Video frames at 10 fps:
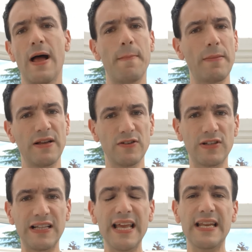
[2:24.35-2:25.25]
maybe it was
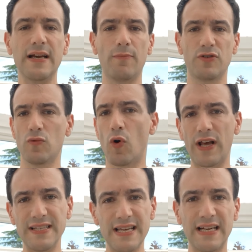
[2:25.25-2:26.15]
leading up to what
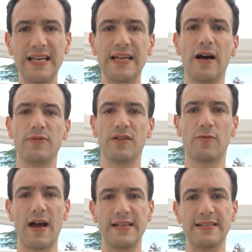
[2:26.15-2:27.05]
I did leading up to the
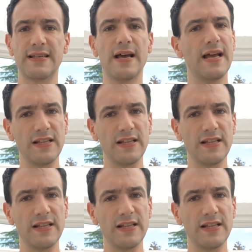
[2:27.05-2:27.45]
race